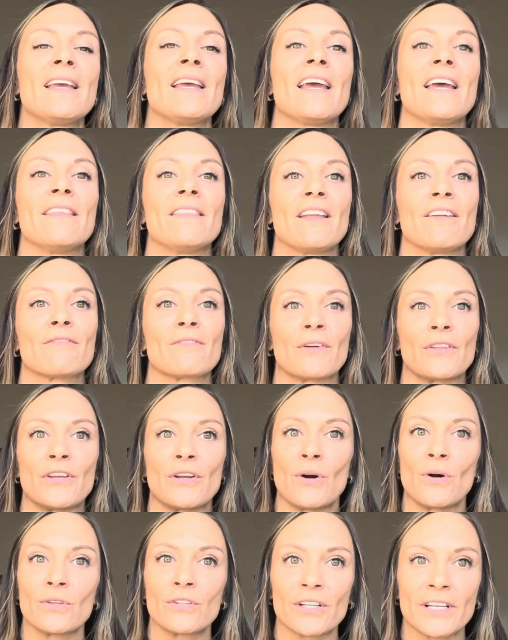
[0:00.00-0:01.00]
And then for the
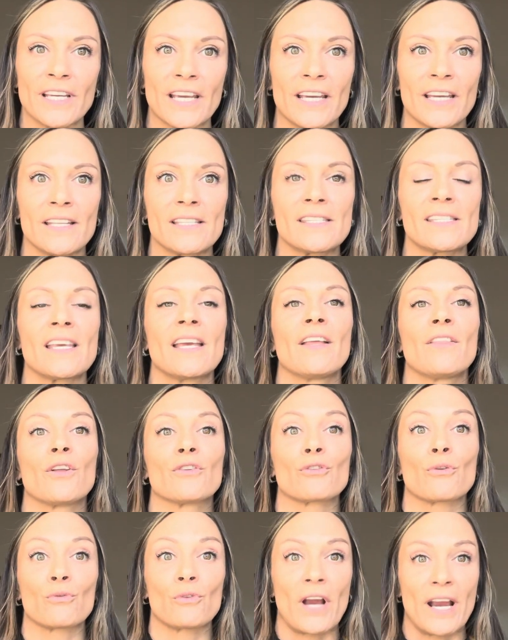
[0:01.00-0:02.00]
older kids, there's
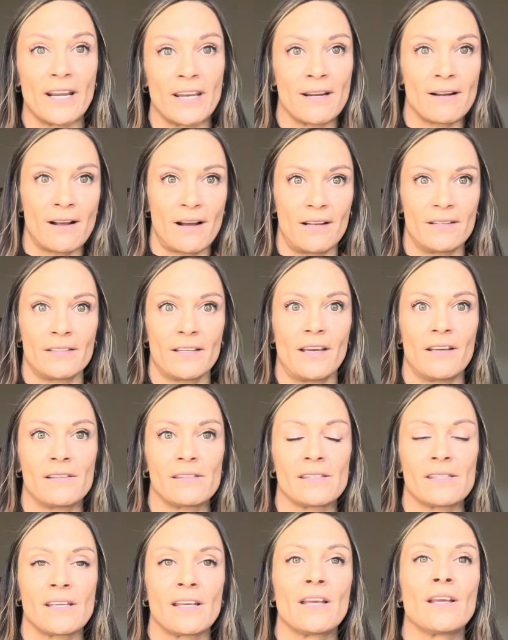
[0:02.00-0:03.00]
a writing
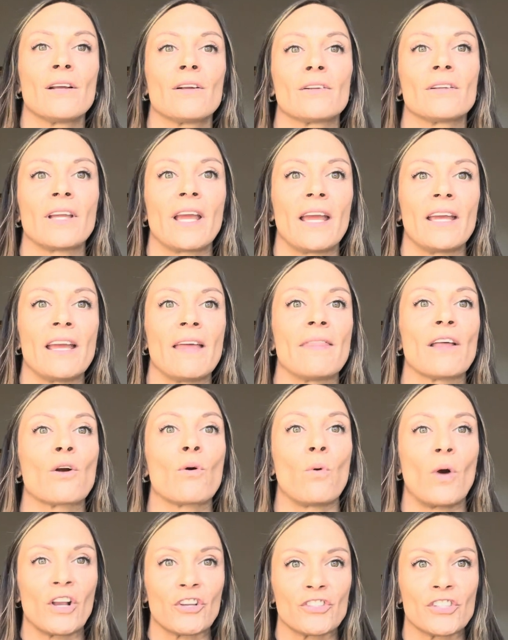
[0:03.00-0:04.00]
contest, okay? And the
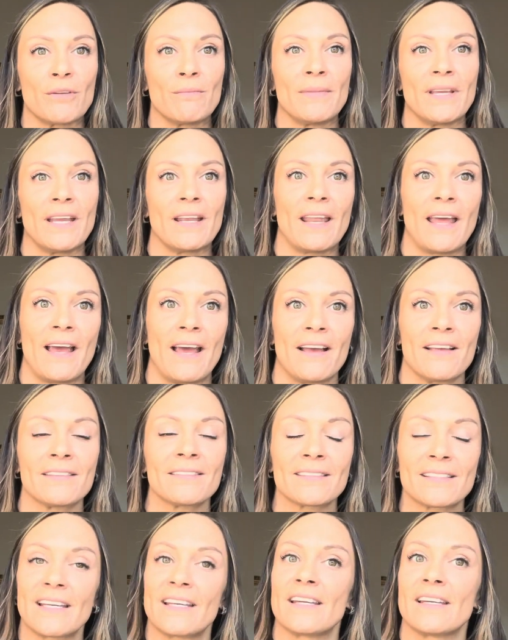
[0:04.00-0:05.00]
question being
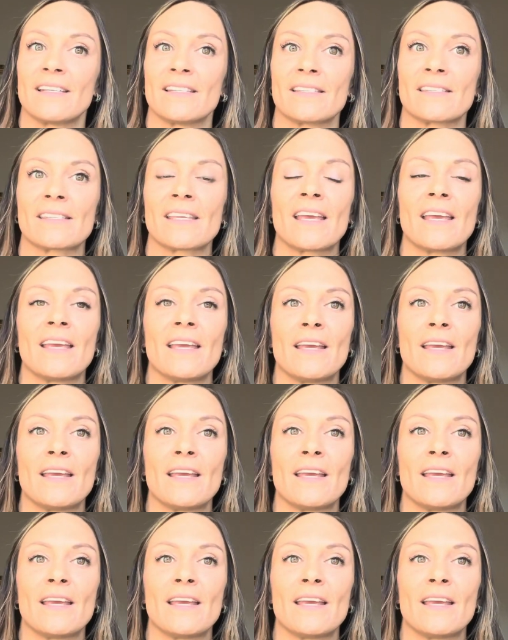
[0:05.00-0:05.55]
asked is,